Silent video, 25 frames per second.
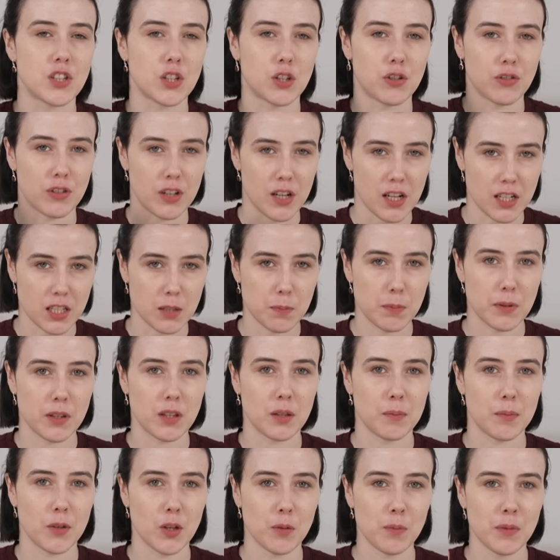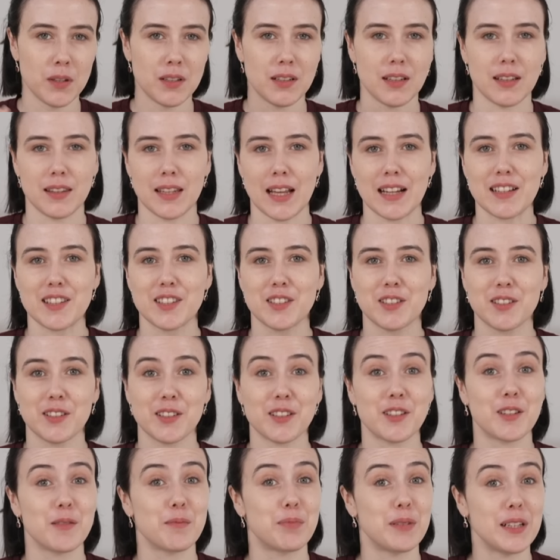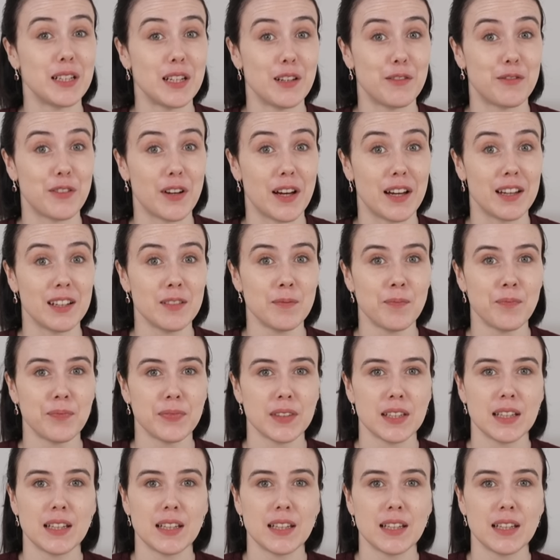to grasp at the moment, and that's completely fine.